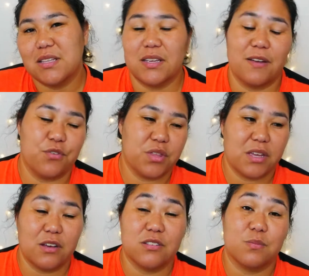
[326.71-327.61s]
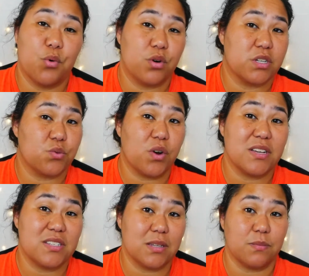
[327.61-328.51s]
Like, everything else
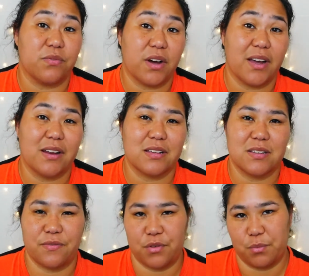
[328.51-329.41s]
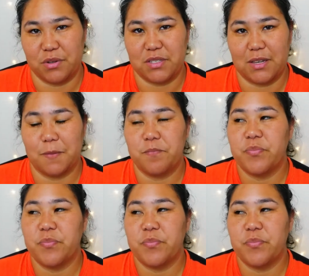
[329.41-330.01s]
portion-wise seemed fine except for the brisket.